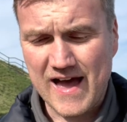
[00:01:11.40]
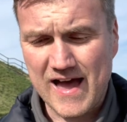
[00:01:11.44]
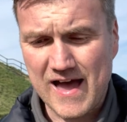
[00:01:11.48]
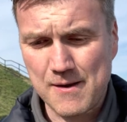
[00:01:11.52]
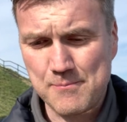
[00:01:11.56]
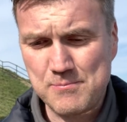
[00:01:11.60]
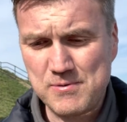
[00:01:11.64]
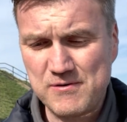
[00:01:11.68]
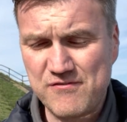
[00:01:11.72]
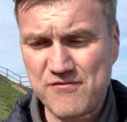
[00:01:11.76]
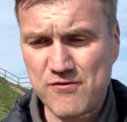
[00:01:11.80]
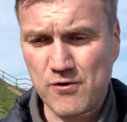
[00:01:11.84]

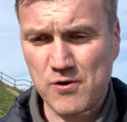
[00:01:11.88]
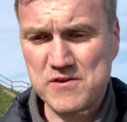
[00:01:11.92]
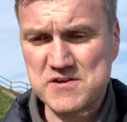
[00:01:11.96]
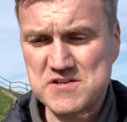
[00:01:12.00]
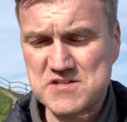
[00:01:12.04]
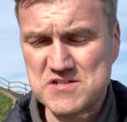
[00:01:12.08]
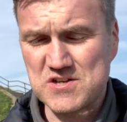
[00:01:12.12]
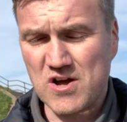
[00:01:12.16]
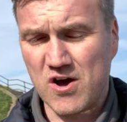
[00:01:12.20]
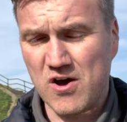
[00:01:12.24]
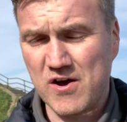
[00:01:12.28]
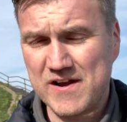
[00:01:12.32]
before the
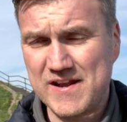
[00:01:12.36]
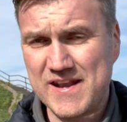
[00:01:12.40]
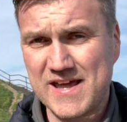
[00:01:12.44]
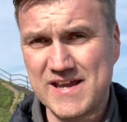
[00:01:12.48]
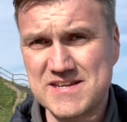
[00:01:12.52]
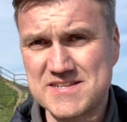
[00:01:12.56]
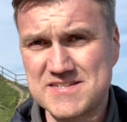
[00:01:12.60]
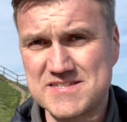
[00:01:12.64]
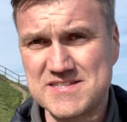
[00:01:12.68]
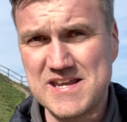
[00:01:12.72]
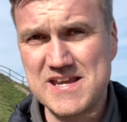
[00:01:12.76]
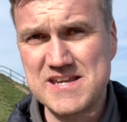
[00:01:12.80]
start of
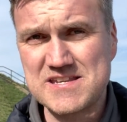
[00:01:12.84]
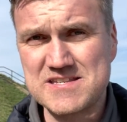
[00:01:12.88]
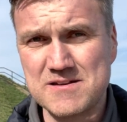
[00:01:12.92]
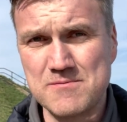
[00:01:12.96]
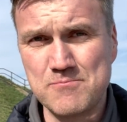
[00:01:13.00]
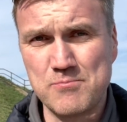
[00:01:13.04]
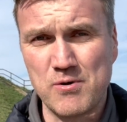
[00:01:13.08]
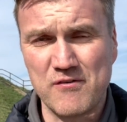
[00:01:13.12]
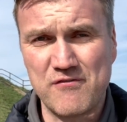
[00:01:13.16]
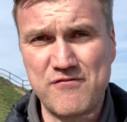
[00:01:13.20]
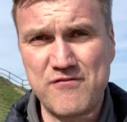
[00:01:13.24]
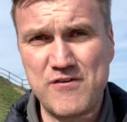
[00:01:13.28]
next season.
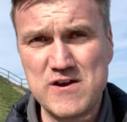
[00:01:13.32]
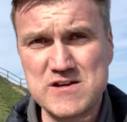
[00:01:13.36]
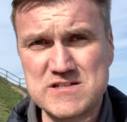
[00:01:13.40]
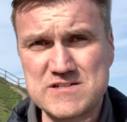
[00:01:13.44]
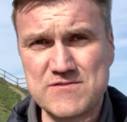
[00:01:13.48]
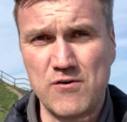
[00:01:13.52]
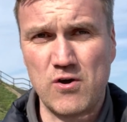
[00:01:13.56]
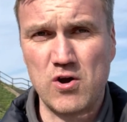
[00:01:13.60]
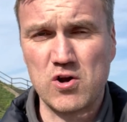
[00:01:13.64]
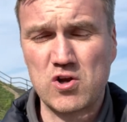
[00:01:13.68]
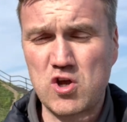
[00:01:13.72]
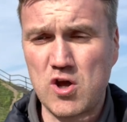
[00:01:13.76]
But first
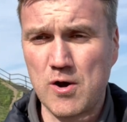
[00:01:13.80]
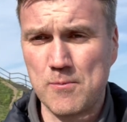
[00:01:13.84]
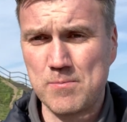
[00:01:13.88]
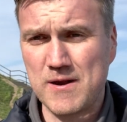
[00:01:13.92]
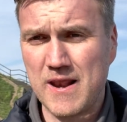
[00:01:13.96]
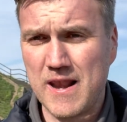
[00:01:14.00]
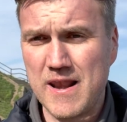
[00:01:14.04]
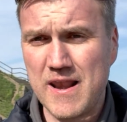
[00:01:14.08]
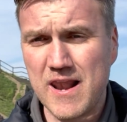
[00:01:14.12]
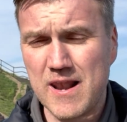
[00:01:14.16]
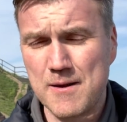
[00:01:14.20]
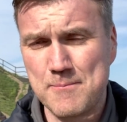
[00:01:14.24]
of all, a couple
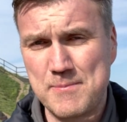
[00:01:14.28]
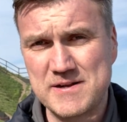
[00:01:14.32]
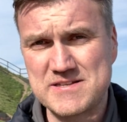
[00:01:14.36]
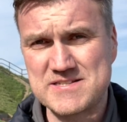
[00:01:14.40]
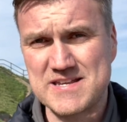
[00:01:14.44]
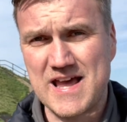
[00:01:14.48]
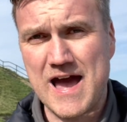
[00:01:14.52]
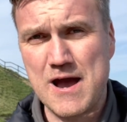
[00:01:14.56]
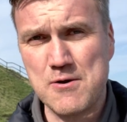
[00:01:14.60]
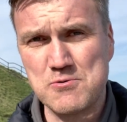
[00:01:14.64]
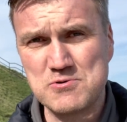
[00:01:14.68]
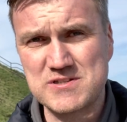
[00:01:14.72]
of little bits
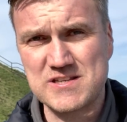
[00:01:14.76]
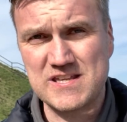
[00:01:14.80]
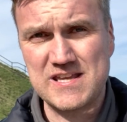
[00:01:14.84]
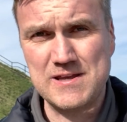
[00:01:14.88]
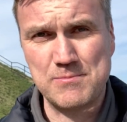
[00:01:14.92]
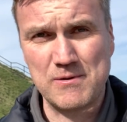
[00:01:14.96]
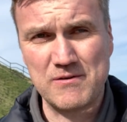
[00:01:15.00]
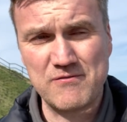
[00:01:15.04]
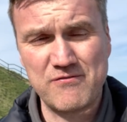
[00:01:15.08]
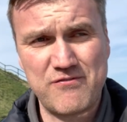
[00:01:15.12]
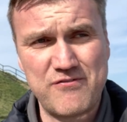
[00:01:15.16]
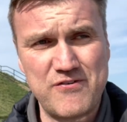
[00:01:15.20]
of
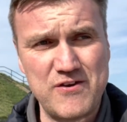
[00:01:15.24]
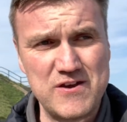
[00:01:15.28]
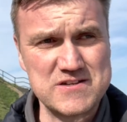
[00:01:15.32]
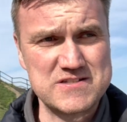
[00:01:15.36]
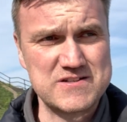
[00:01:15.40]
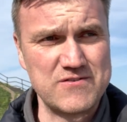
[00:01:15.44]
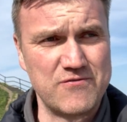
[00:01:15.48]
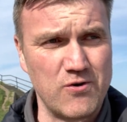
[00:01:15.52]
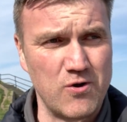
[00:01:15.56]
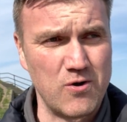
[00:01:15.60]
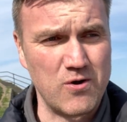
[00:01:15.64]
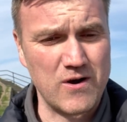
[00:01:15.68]
housekeeping. First
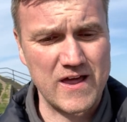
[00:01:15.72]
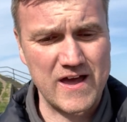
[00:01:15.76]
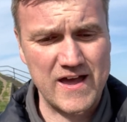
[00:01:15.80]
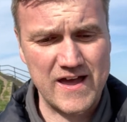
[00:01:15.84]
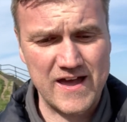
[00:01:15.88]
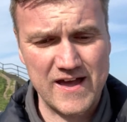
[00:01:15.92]
of all,